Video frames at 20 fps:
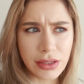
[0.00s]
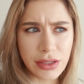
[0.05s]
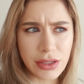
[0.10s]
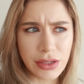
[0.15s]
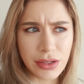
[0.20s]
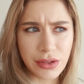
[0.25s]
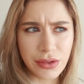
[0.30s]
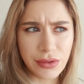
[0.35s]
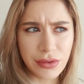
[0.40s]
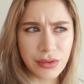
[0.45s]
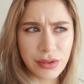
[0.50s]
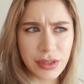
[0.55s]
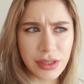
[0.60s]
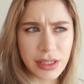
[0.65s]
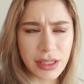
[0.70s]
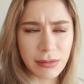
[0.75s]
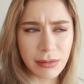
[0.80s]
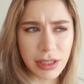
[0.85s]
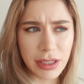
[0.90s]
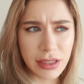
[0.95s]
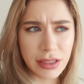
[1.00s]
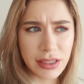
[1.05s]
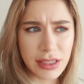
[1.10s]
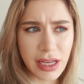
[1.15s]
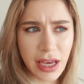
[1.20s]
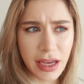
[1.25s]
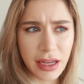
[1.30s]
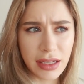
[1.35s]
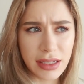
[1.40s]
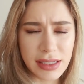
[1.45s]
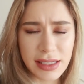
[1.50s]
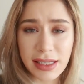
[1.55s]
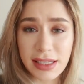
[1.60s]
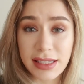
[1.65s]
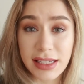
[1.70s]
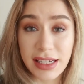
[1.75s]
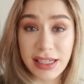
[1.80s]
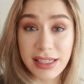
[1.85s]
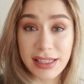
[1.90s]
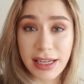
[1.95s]
Tune
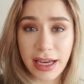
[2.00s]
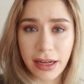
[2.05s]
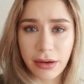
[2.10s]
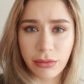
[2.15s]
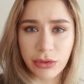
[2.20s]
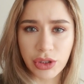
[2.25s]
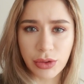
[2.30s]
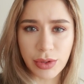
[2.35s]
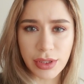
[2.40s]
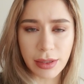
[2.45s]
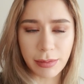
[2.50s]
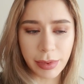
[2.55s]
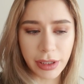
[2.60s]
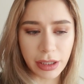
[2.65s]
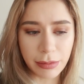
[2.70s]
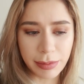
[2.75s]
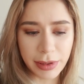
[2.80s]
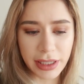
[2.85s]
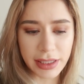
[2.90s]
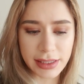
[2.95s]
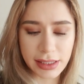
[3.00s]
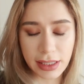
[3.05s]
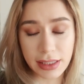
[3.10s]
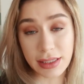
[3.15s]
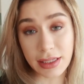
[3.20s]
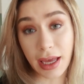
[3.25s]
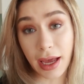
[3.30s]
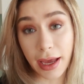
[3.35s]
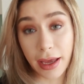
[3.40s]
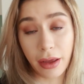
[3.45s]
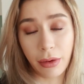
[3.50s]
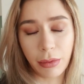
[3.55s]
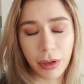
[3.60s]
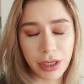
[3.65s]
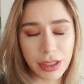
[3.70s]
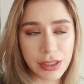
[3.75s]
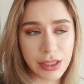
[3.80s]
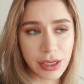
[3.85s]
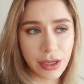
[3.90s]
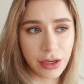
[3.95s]
16 Ton, which was a beer place because Kyle
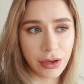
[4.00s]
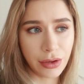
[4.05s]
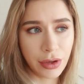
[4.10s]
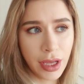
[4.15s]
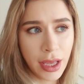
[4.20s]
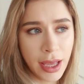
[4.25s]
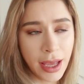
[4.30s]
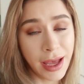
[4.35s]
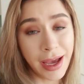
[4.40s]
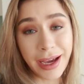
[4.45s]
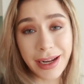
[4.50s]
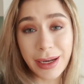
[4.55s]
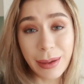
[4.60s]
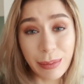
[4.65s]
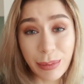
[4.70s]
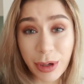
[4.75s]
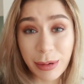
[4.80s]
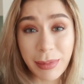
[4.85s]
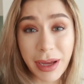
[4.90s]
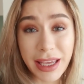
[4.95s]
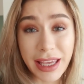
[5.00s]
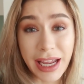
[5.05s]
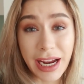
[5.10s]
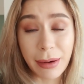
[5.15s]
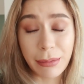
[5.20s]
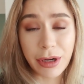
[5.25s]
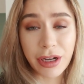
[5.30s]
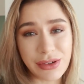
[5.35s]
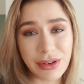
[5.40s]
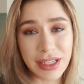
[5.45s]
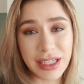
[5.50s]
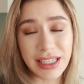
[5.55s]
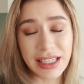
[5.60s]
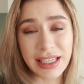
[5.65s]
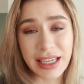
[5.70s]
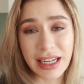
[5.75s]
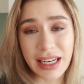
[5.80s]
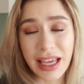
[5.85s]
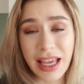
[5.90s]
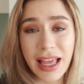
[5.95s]
wanted to go. I didn't bring my camera, so I didn't
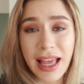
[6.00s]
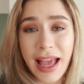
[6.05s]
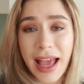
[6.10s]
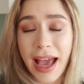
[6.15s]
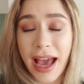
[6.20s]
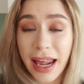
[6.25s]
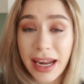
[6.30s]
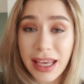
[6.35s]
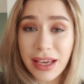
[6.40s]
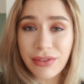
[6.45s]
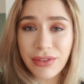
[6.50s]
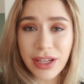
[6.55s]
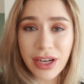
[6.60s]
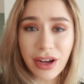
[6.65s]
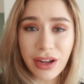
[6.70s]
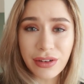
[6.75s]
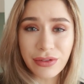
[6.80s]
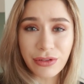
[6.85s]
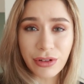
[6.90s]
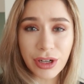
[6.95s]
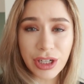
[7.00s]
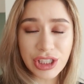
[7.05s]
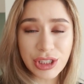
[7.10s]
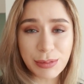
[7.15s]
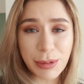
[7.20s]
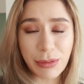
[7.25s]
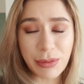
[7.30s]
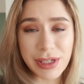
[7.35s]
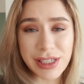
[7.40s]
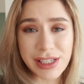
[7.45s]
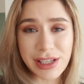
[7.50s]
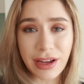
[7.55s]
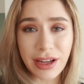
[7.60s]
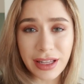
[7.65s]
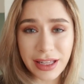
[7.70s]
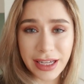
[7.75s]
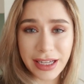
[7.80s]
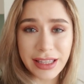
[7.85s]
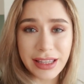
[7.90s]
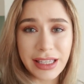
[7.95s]
get any of it on footage, but we saw
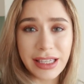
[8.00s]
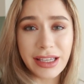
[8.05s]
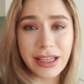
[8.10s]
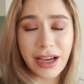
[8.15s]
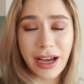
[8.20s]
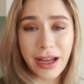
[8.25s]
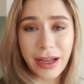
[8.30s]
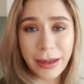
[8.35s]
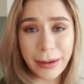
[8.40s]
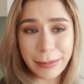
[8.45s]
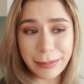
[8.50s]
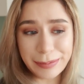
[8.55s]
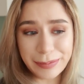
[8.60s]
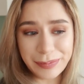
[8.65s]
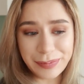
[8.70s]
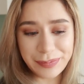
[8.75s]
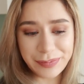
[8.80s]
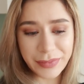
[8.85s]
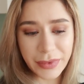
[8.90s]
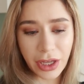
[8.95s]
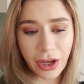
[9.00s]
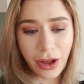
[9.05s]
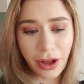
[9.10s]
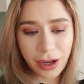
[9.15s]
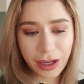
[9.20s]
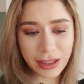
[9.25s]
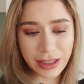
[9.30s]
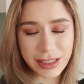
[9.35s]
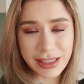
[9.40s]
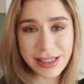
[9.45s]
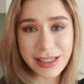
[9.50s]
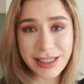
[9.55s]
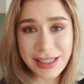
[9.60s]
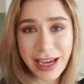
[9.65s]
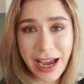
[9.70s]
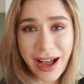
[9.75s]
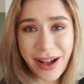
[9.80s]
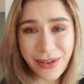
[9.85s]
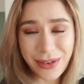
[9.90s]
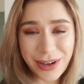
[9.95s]
like the Auckland
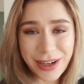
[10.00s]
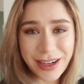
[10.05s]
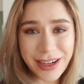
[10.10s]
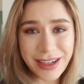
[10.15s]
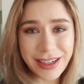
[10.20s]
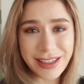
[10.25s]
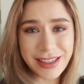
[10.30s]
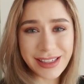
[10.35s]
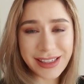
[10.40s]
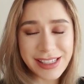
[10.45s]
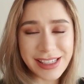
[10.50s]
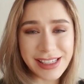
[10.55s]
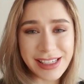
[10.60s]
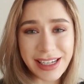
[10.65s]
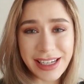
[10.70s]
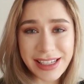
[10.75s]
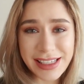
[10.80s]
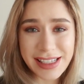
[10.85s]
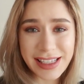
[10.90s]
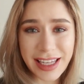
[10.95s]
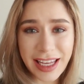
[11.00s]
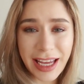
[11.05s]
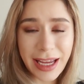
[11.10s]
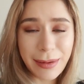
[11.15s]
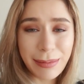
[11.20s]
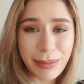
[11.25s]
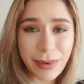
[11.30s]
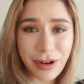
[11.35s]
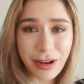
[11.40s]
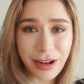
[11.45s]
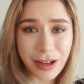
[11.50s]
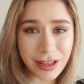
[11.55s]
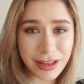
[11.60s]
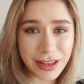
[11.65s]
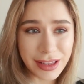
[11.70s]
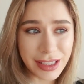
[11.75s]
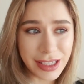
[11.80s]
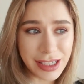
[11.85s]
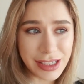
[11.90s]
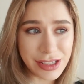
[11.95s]
Tower cityscape
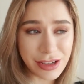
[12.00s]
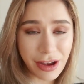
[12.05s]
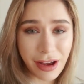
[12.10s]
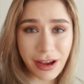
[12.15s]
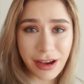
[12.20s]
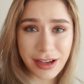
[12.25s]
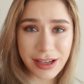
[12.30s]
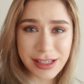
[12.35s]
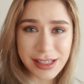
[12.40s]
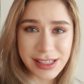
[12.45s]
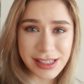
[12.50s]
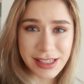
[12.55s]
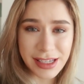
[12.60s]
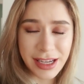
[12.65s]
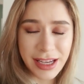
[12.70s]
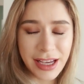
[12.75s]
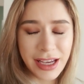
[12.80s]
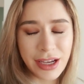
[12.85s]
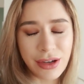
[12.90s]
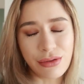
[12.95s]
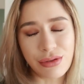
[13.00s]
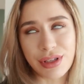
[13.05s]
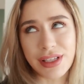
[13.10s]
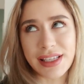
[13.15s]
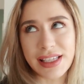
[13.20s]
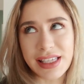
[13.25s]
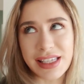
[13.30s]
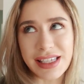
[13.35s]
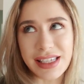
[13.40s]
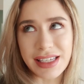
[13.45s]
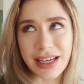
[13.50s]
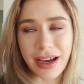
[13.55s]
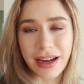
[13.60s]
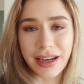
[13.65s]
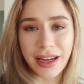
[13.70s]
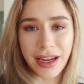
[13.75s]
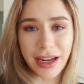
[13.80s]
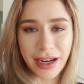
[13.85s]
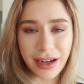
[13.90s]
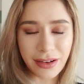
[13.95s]
on the docks. It was
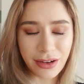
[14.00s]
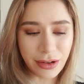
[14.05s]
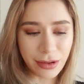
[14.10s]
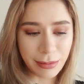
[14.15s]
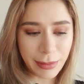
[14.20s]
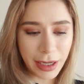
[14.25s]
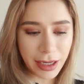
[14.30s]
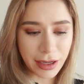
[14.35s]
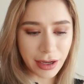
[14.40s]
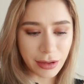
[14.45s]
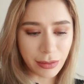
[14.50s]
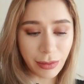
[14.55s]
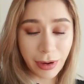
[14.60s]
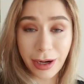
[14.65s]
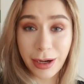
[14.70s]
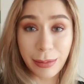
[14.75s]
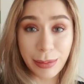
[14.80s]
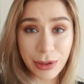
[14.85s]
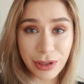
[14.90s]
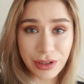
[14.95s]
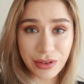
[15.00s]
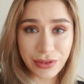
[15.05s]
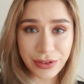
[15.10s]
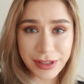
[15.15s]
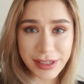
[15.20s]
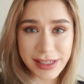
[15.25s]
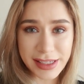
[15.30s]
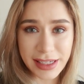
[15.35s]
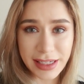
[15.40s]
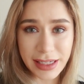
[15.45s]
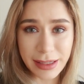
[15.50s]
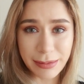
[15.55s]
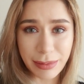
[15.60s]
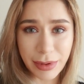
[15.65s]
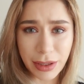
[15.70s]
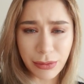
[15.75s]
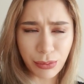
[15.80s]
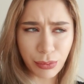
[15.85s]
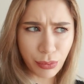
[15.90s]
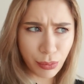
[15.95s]
stunning. Oh my god, what a beautiful city,
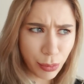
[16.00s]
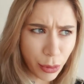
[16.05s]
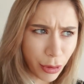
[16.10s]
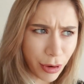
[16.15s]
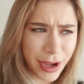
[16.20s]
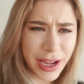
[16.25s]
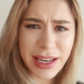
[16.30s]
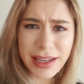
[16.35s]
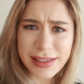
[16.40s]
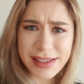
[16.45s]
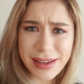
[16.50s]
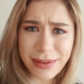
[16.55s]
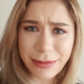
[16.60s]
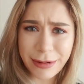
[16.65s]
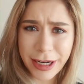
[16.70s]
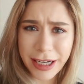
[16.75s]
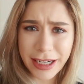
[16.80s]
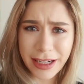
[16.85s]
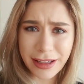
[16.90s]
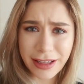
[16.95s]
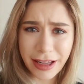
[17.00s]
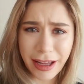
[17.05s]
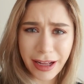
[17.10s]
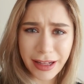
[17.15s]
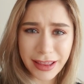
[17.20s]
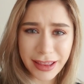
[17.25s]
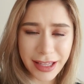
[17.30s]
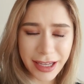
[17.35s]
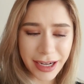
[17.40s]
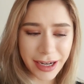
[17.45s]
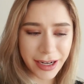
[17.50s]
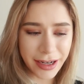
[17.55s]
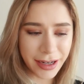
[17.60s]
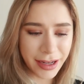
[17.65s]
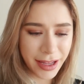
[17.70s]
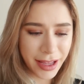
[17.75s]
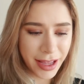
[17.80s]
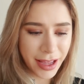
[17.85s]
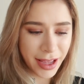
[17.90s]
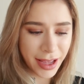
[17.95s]
but boy does it rain a lot
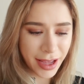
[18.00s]
there.